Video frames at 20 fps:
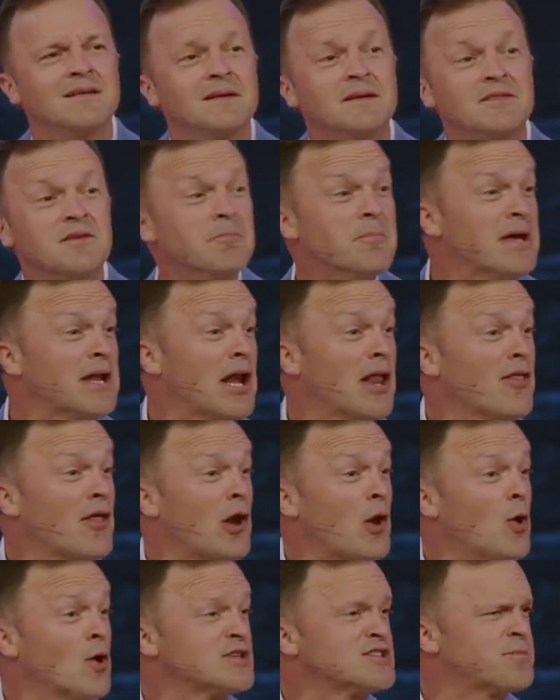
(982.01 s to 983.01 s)
In the middle of the
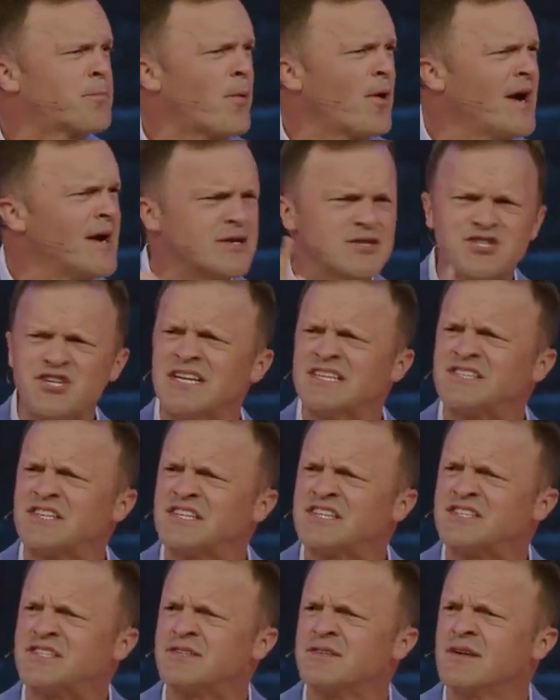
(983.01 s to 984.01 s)
Lord's Prayer,
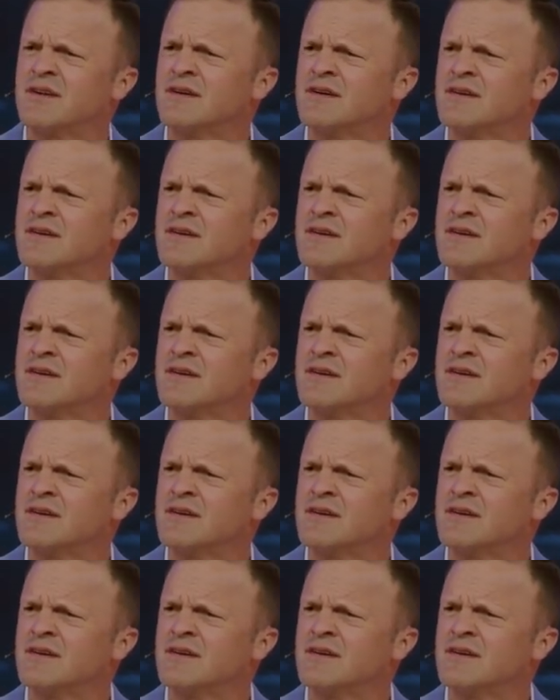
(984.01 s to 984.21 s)
Jesus